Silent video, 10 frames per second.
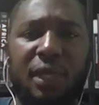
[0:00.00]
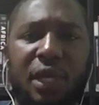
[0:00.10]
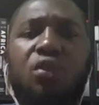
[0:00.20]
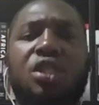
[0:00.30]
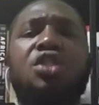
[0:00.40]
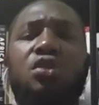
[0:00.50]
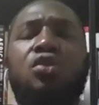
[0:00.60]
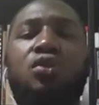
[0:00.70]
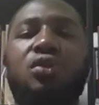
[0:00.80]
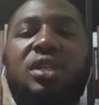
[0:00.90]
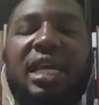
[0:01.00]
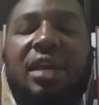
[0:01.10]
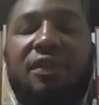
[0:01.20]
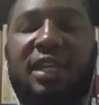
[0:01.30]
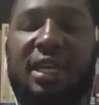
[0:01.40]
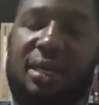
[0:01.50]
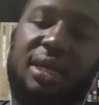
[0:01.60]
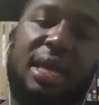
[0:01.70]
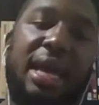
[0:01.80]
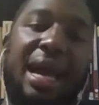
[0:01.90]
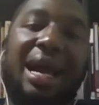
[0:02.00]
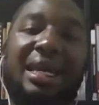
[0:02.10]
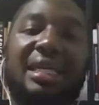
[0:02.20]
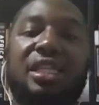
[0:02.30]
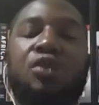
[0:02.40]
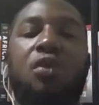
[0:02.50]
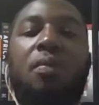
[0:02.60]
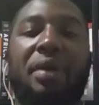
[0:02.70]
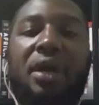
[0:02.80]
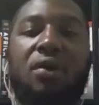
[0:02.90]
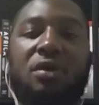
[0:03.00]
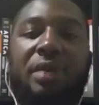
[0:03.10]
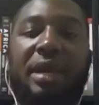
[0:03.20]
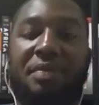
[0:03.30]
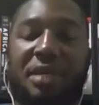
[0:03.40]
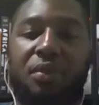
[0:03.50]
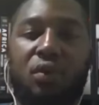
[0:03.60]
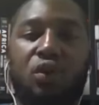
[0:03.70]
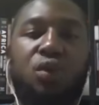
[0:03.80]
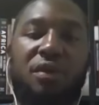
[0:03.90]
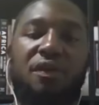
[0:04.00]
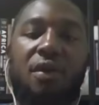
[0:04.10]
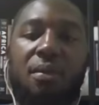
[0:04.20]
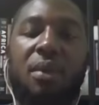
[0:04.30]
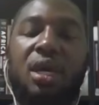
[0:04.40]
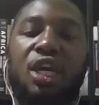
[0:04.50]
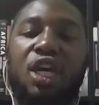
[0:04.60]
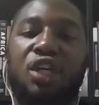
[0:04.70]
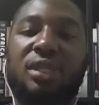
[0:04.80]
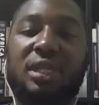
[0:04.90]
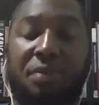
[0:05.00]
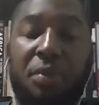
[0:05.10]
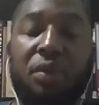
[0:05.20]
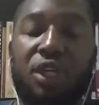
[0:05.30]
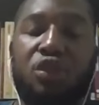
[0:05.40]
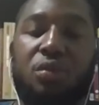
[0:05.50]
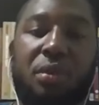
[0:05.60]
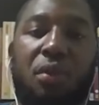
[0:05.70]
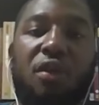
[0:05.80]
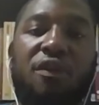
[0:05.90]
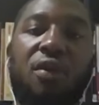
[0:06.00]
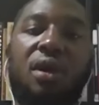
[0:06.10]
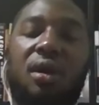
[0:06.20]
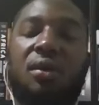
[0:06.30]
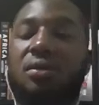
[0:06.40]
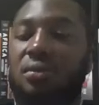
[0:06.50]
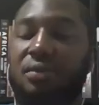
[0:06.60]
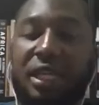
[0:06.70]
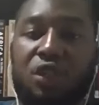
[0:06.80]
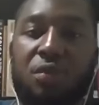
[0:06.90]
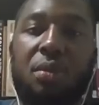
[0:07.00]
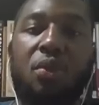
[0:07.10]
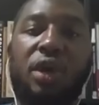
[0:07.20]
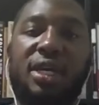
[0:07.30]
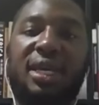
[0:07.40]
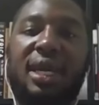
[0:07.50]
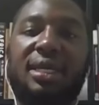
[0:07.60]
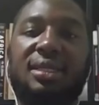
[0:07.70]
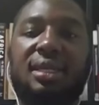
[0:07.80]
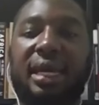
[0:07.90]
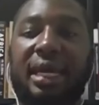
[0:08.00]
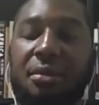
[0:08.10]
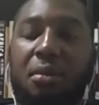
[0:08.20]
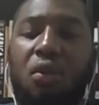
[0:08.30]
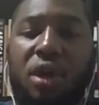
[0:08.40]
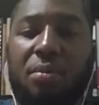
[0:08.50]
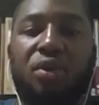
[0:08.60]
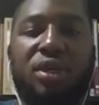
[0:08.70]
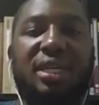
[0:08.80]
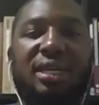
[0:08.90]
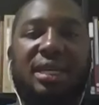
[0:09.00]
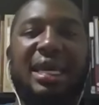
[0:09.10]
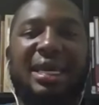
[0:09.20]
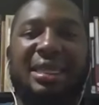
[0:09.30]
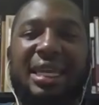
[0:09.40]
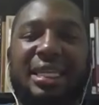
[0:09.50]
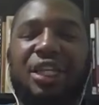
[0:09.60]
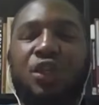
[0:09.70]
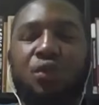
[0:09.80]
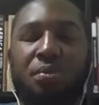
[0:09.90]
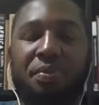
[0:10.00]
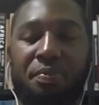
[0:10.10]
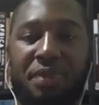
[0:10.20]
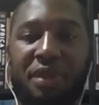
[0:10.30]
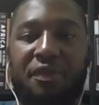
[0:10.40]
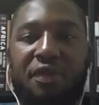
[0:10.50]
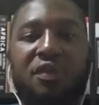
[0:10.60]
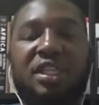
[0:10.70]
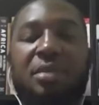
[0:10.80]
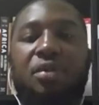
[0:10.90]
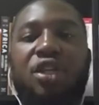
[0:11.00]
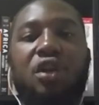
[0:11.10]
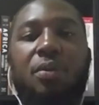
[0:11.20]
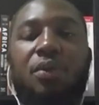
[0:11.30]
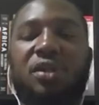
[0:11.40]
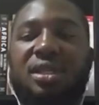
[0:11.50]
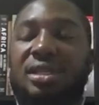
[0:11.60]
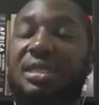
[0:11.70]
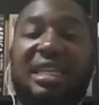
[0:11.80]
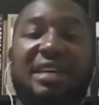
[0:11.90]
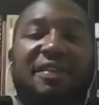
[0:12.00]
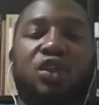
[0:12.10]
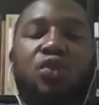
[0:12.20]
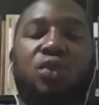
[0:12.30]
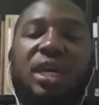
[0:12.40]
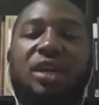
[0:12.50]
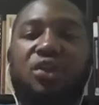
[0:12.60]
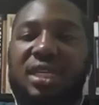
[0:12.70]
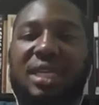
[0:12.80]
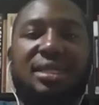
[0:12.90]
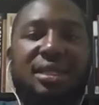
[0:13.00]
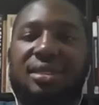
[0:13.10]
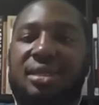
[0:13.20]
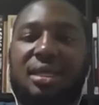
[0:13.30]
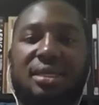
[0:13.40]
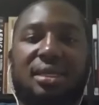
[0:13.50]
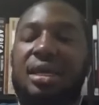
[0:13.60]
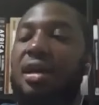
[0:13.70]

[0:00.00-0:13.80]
continue to do this kind of thing, unless it's compelled by people to reform. So I think people need to be more vocal, they need to be more engaged, and more importantly, they need to be involved in the political process. It's never too young to engage in these things.